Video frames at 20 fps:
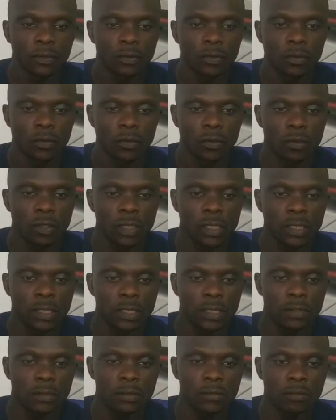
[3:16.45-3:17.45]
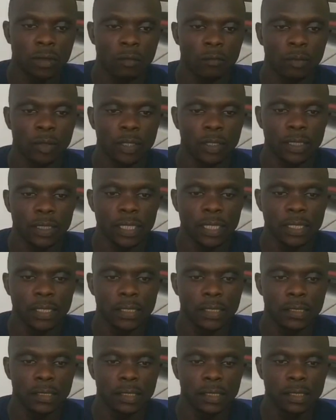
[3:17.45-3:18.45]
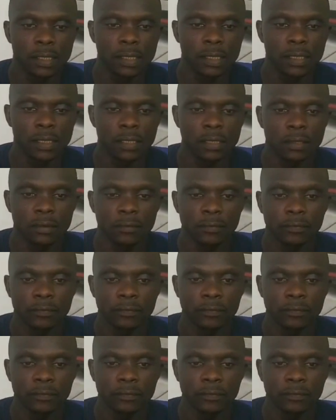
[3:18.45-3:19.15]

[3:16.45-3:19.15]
So this is 1.8 engine